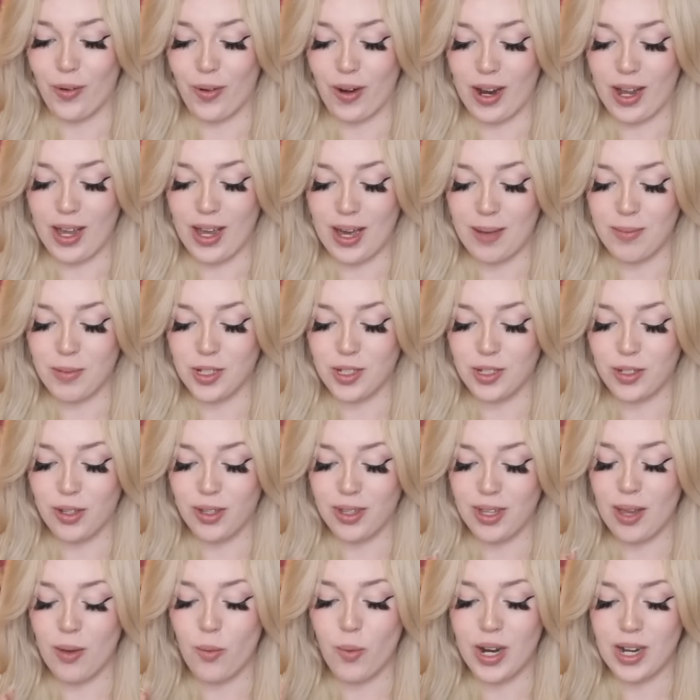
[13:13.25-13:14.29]
Alright, I'm just
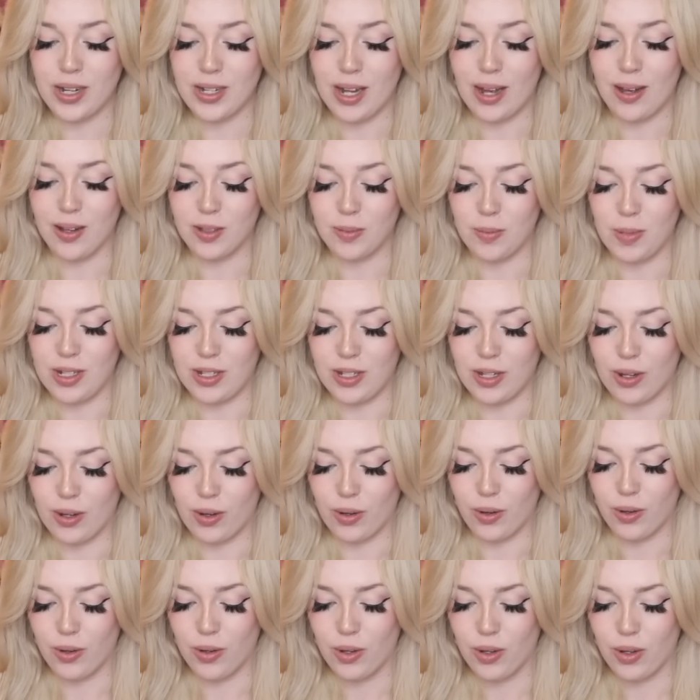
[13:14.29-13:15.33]
clicking what it tells me to.
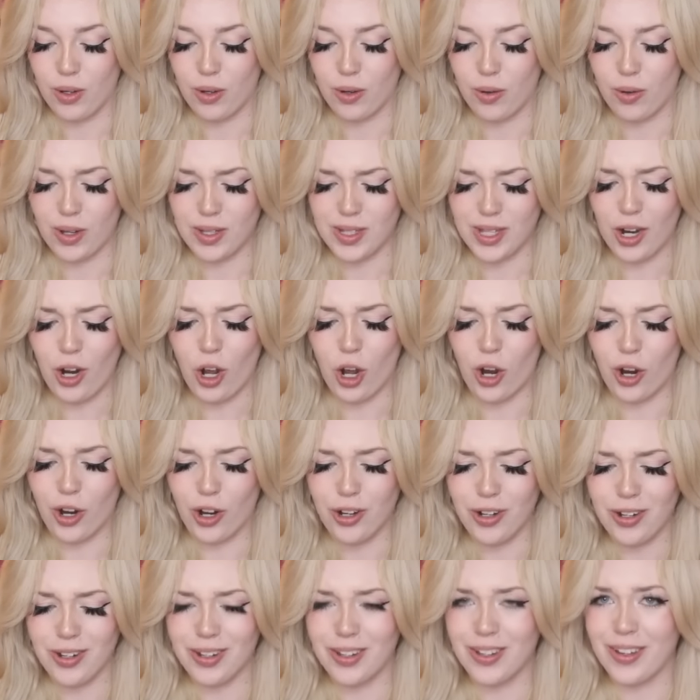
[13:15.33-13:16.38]
Is that a
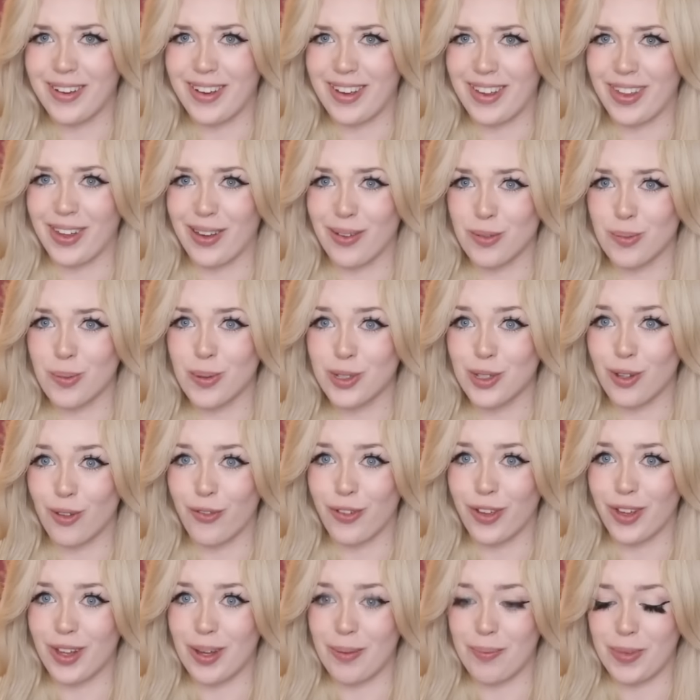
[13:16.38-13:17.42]
heart? I think I'm supposed to
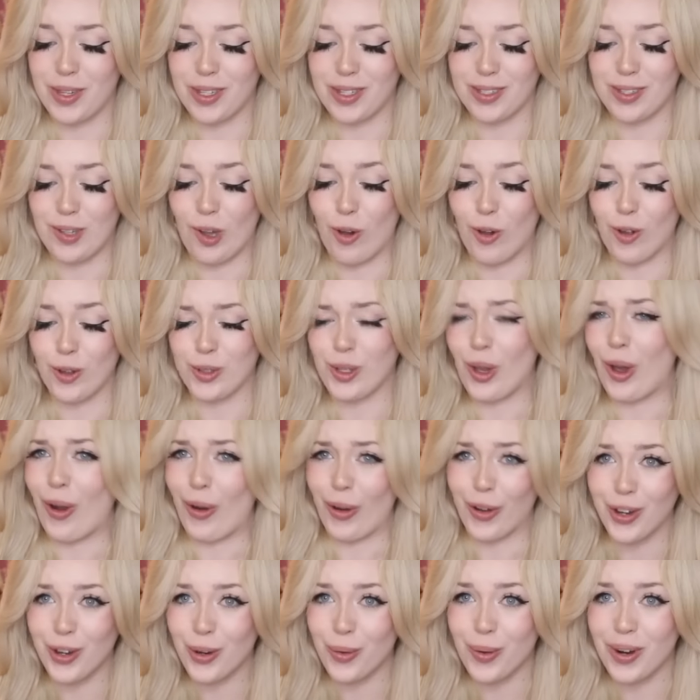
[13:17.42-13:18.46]
fill up this doll's
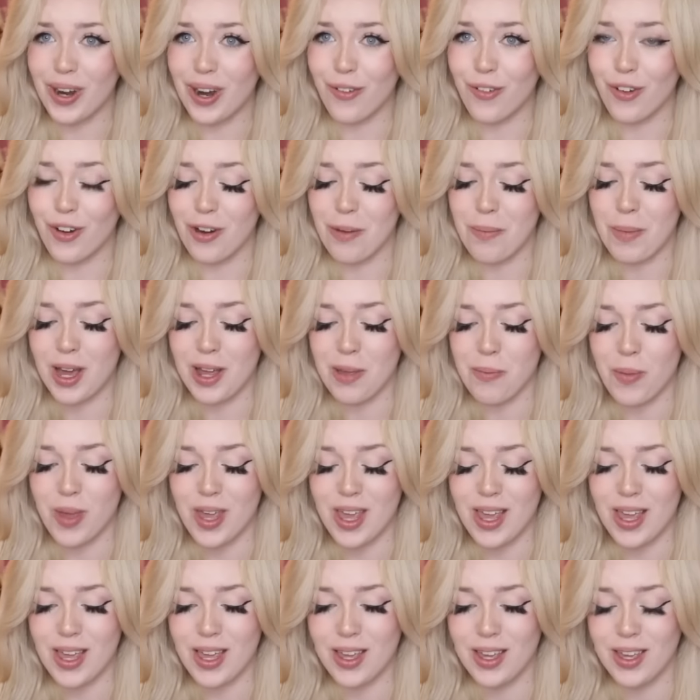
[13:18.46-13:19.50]
heart or whatever it might
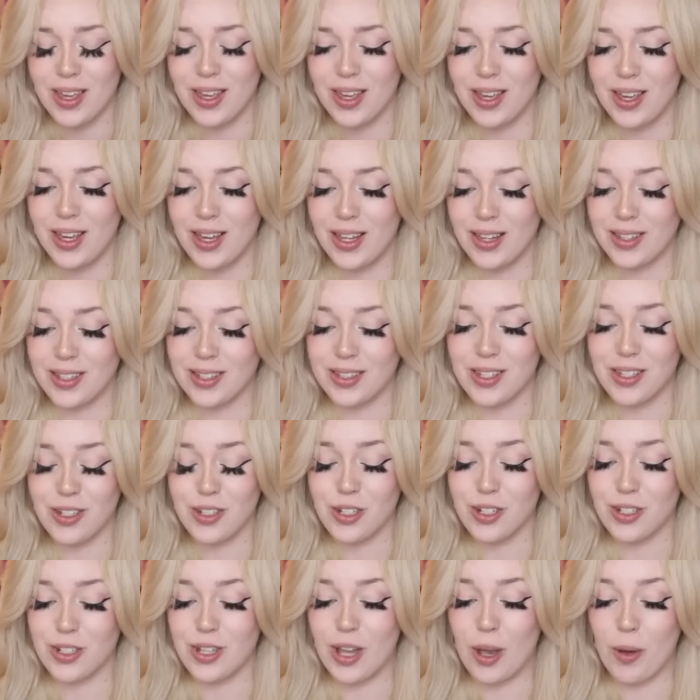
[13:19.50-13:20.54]
be. This is
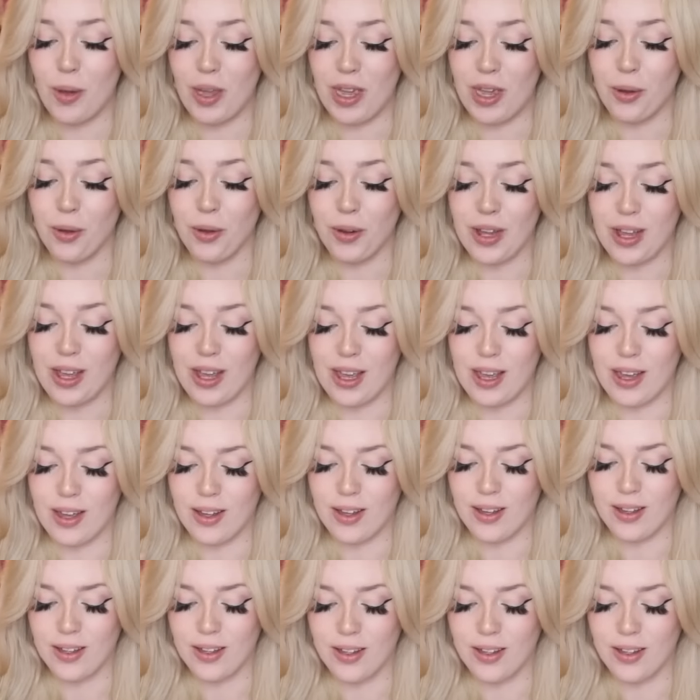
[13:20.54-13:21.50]
just so eerie.